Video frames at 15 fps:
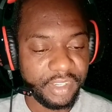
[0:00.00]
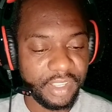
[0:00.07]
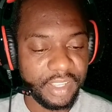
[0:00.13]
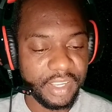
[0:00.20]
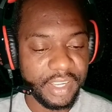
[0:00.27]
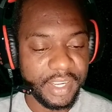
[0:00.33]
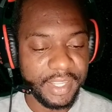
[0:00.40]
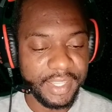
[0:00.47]

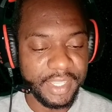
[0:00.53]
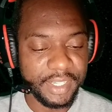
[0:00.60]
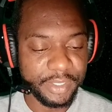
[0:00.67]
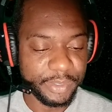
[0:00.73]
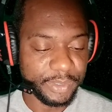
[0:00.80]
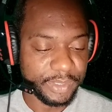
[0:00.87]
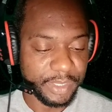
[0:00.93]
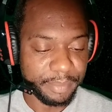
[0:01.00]
Uh, I think
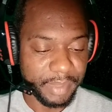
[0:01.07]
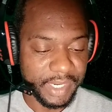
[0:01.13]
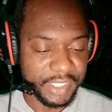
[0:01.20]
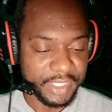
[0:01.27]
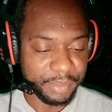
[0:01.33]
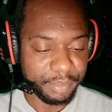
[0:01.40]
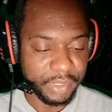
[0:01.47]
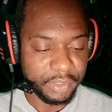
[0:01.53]
those are my
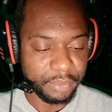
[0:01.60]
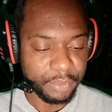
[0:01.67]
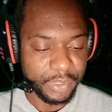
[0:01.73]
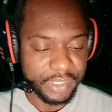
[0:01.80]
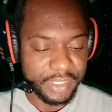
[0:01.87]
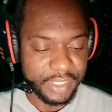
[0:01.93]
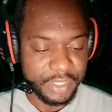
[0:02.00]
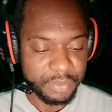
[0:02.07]
GP
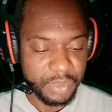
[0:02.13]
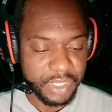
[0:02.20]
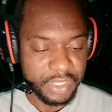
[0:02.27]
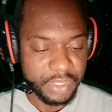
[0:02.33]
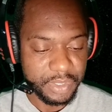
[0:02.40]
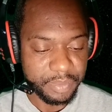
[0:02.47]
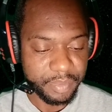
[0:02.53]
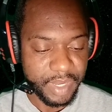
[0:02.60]
rewards this week.
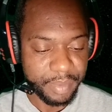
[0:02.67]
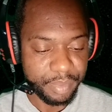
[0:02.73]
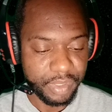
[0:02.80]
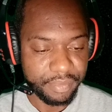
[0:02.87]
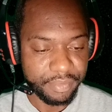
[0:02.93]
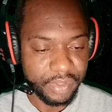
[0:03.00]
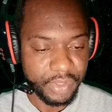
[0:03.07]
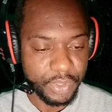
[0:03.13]
So I'm
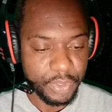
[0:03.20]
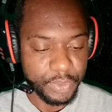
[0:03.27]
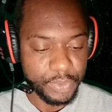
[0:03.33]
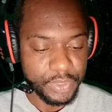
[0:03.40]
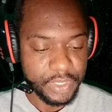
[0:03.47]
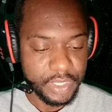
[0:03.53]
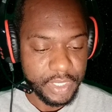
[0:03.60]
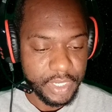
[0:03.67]
happy for
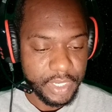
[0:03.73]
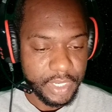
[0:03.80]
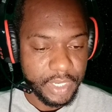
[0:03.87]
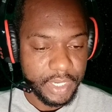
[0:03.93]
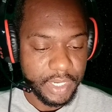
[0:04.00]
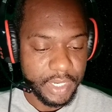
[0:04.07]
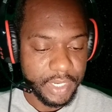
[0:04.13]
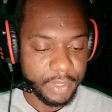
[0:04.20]
those.
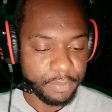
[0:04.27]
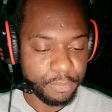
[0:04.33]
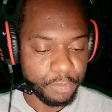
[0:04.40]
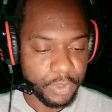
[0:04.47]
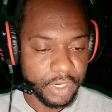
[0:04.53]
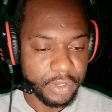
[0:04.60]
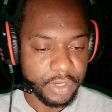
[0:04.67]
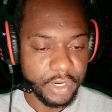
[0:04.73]
Uh,
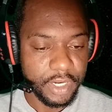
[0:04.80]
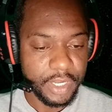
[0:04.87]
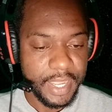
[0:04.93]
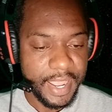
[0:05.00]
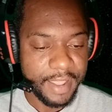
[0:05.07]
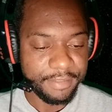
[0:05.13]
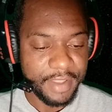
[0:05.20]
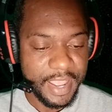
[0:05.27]
we're going to
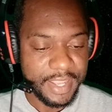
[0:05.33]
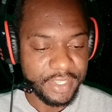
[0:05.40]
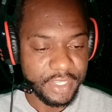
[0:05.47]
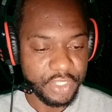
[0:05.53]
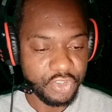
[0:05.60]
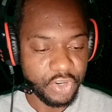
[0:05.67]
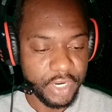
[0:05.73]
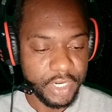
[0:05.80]
have
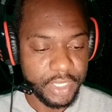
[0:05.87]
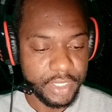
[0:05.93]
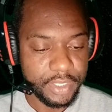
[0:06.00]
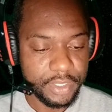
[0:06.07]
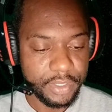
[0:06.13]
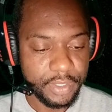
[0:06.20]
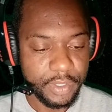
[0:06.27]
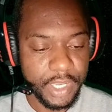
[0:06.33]
asset trading
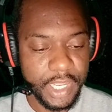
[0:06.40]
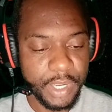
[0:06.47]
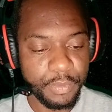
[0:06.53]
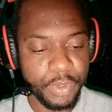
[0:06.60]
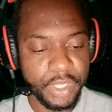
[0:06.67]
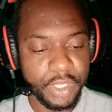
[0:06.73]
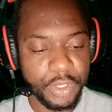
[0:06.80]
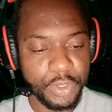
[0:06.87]
uh,
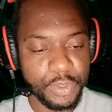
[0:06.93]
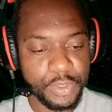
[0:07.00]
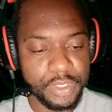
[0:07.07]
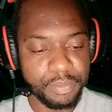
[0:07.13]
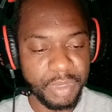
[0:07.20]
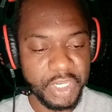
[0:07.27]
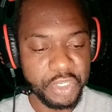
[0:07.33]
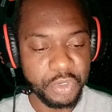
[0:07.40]
with
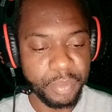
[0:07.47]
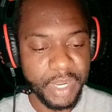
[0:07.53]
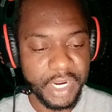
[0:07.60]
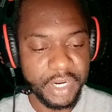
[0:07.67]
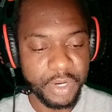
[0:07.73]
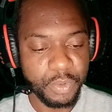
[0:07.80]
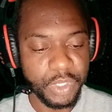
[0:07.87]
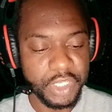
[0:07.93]
those Mick
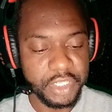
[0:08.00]
Schumacher we